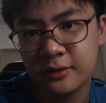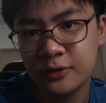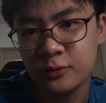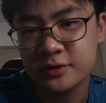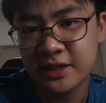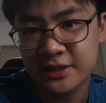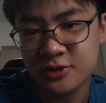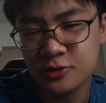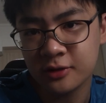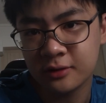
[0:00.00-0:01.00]
you start
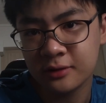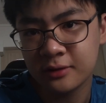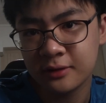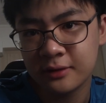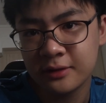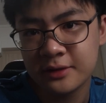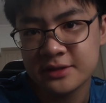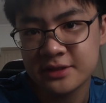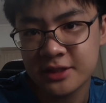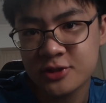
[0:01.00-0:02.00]
strong,
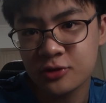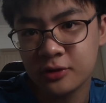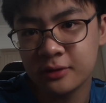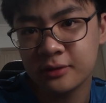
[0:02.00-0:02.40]
stay strong,